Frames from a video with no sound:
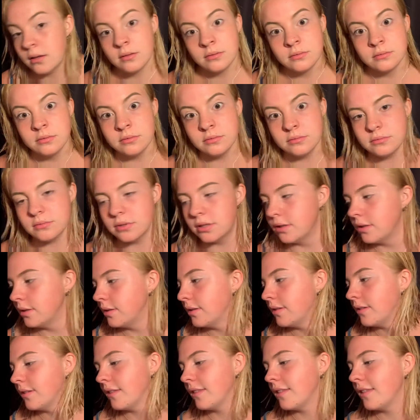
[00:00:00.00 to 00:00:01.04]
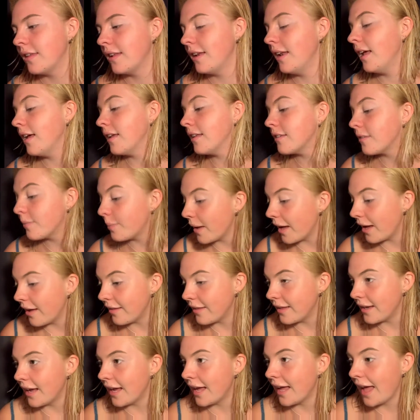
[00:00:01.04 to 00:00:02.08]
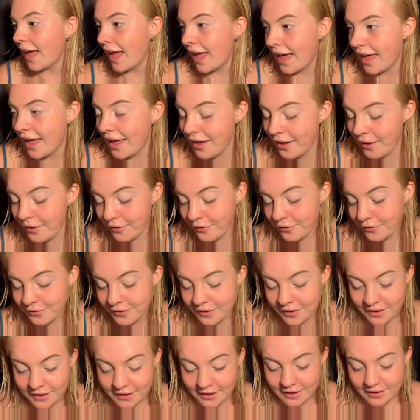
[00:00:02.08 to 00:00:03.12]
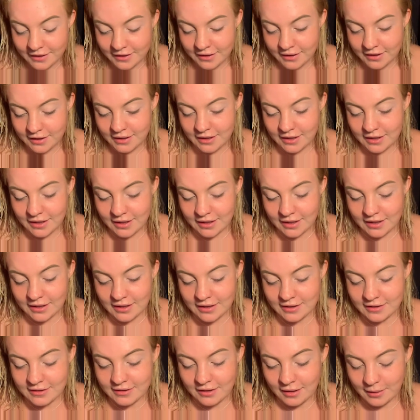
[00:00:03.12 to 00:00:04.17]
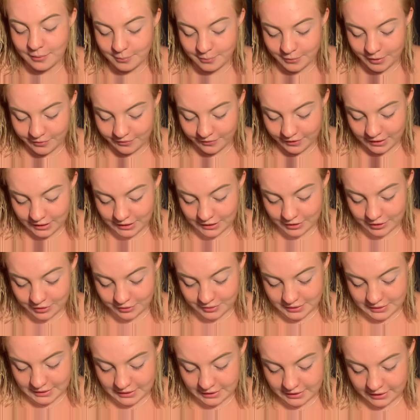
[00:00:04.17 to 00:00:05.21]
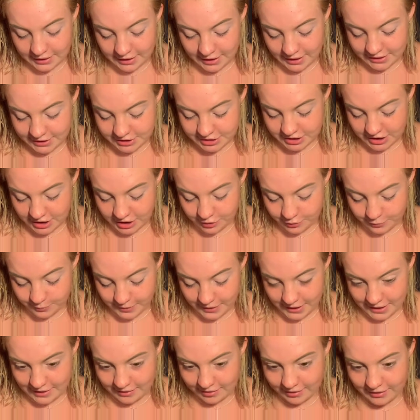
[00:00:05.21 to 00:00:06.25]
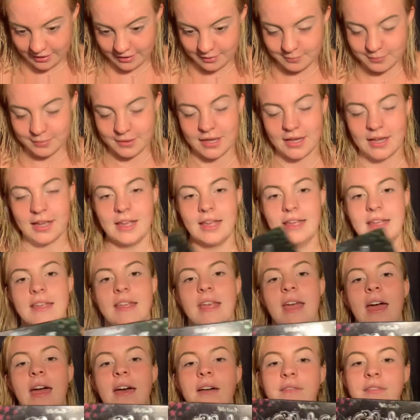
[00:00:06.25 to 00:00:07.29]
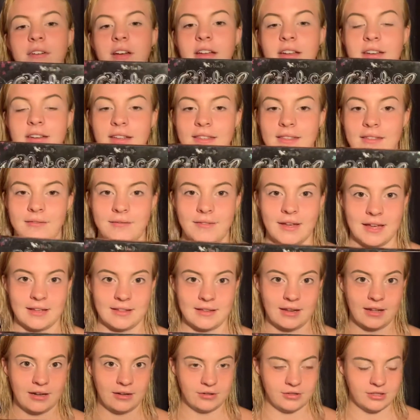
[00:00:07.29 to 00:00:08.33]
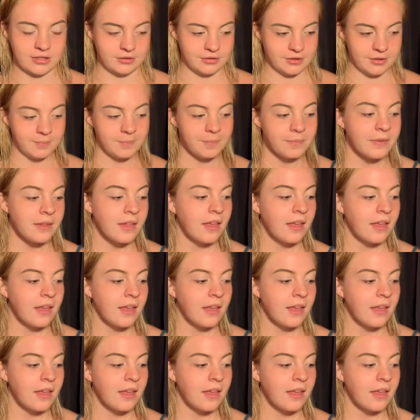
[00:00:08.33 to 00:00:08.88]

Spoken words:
Woo. The next palette I have is Vida Loca eyeshadow palette by Kat Von Doesn't Vaccinate Her Children.